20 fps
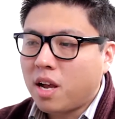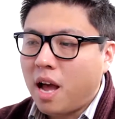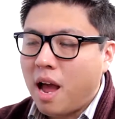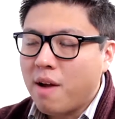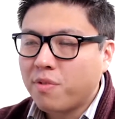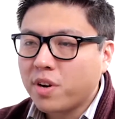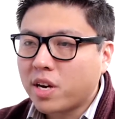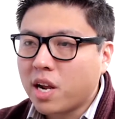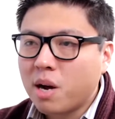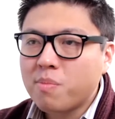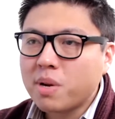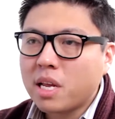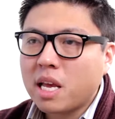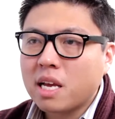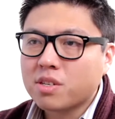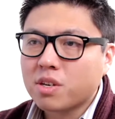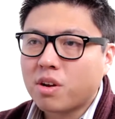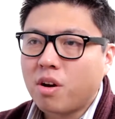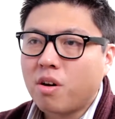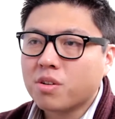Every company
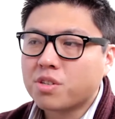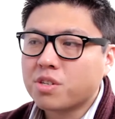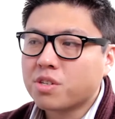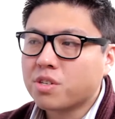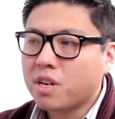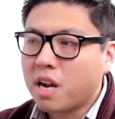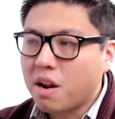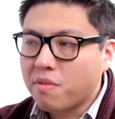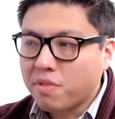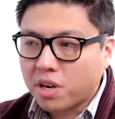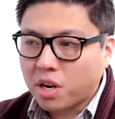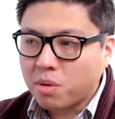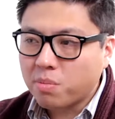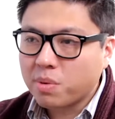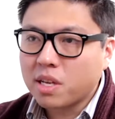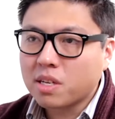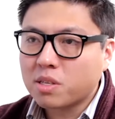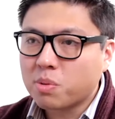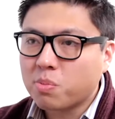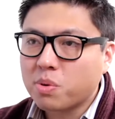has a culture, and every
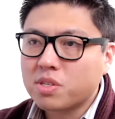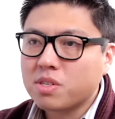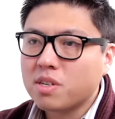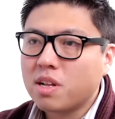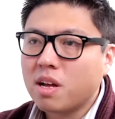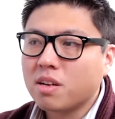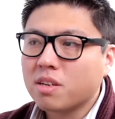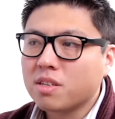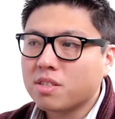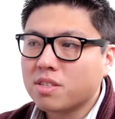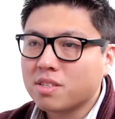company has a personality,